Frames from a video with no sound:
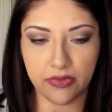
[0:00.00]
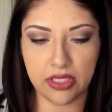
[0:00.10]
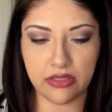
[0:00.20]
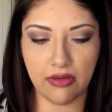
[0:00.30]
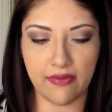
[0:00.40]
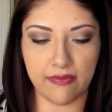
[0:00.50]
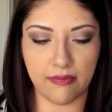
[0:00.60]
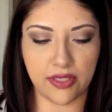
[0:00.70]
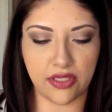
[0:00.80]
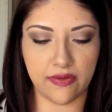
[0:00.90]
These don't have
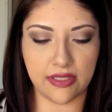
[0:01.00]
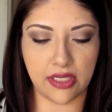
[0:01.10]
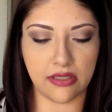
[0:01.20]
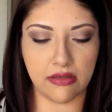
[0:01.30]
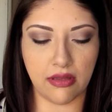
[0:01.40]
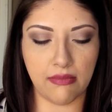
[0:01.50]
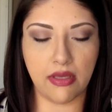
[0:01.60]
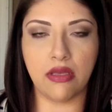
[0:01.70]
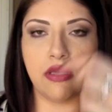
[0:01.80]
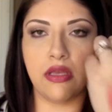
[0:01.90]
much of a scent to them,
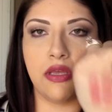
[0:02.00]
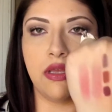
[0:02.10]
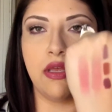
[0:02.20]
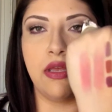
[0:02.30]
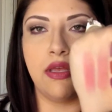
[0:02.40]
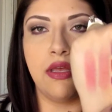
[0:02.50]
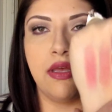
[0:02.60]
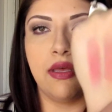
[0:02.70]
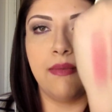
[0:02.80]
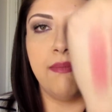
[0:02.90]

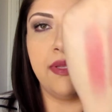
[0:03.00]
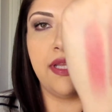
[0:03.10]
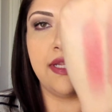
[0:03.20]
but